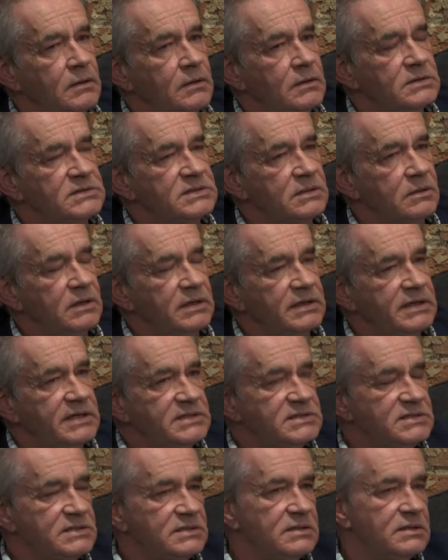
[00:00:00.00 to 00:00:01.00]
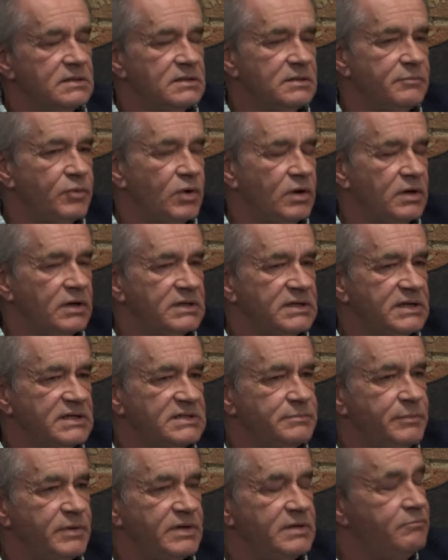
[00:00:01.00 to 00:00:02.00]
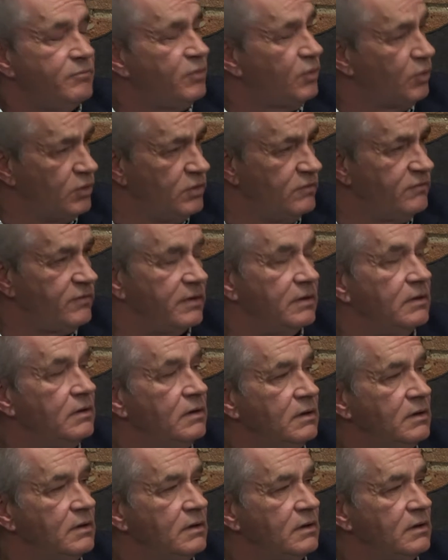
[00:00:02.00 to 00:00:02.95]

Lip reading: So I guess the product has been proven